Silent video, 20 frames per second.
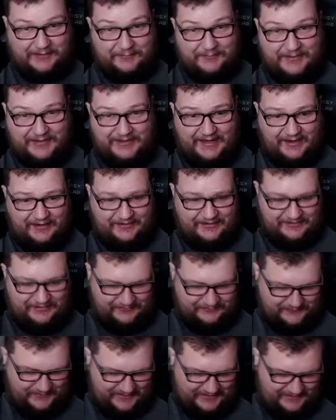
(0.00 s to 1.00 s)
it's like, I'm getting out of
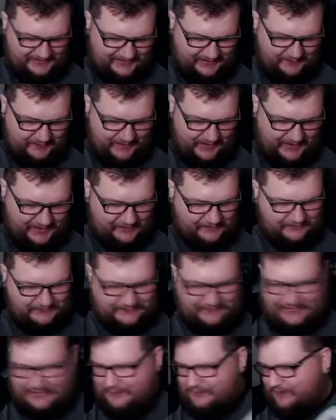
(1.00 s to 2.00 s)
here, man. I'm
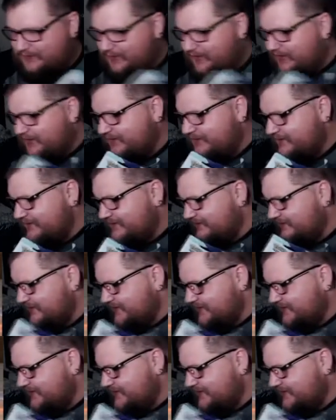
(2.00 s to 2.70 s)
out. I'm done.